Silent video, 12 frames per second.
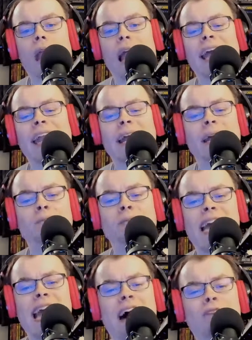and
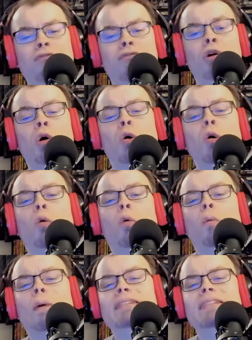MJF,
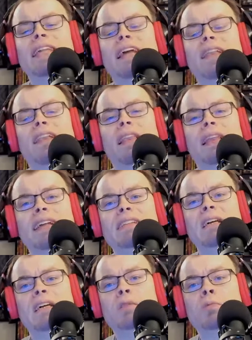which then leaves
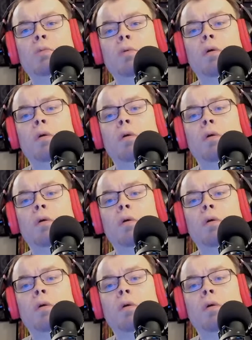us,